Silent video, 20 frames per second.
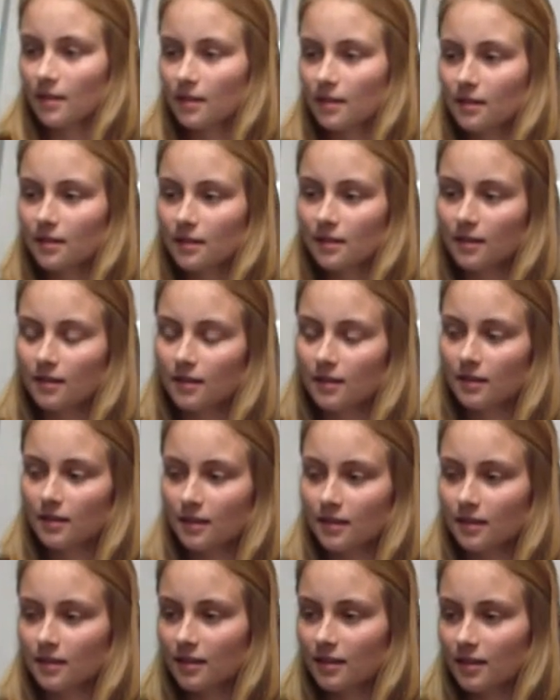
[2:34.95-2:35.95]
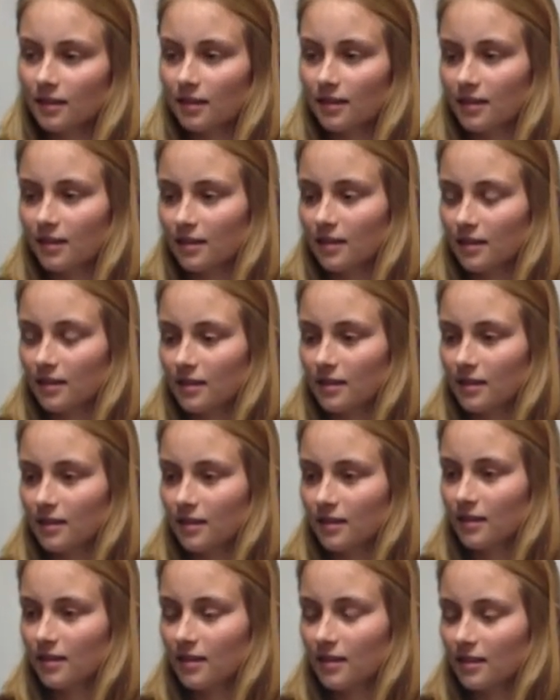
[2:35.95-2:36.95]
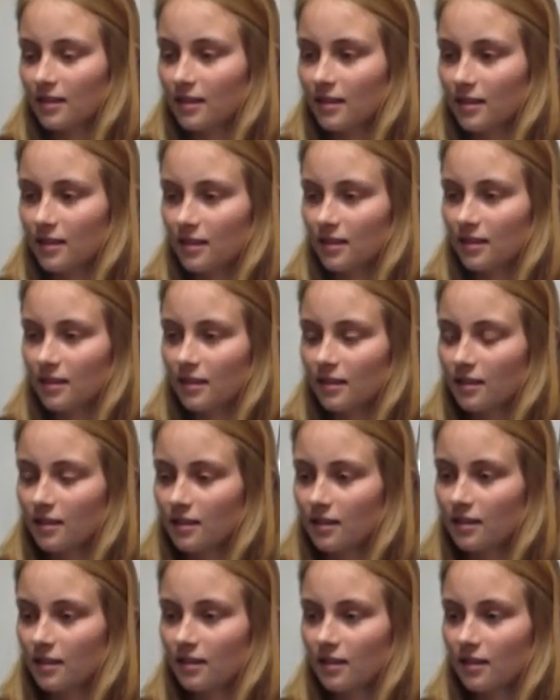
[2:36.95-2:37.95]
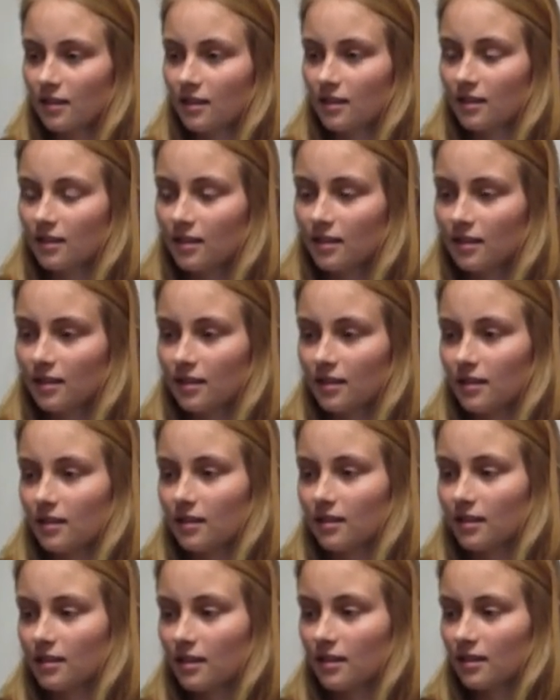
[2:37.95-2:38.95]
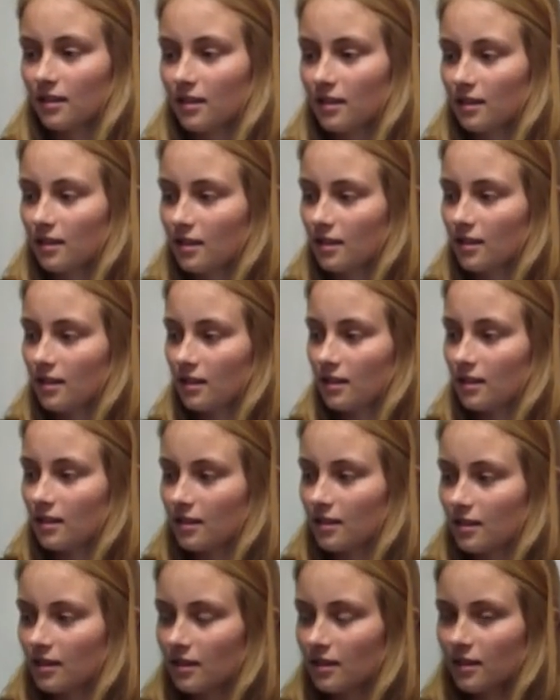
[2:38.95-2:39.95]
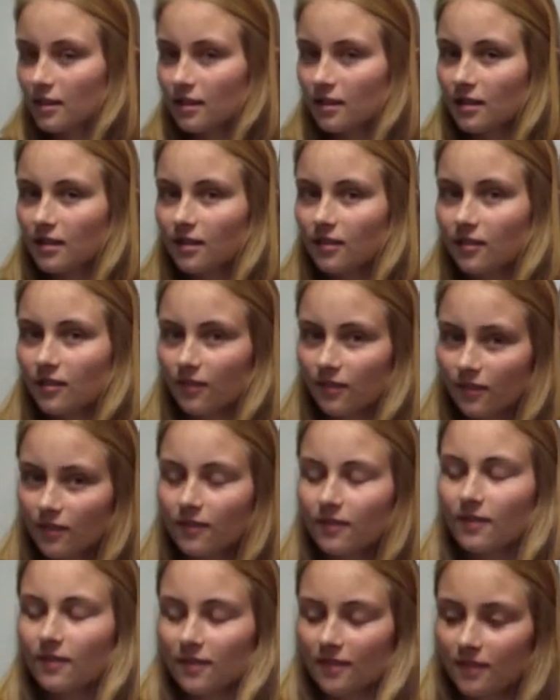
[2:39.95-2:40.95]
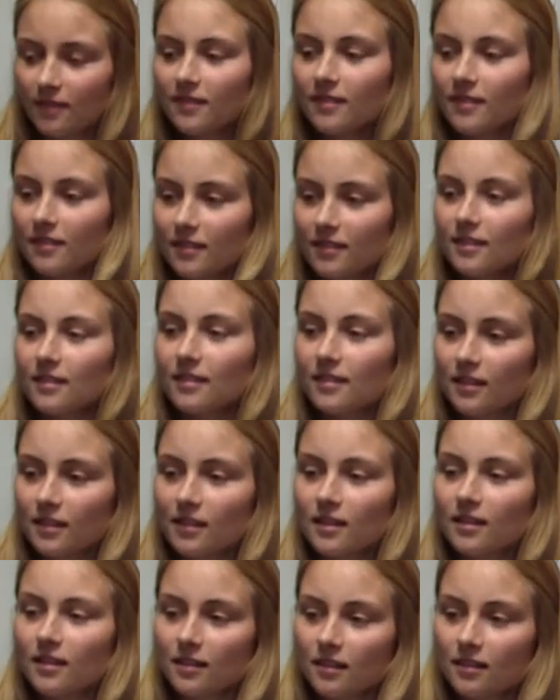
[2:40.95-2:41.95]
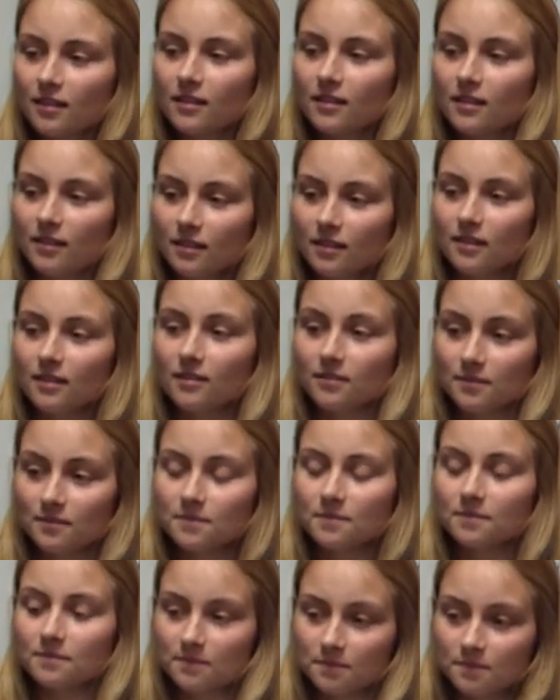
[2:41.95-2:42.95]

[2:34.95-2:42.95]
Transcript: (silent)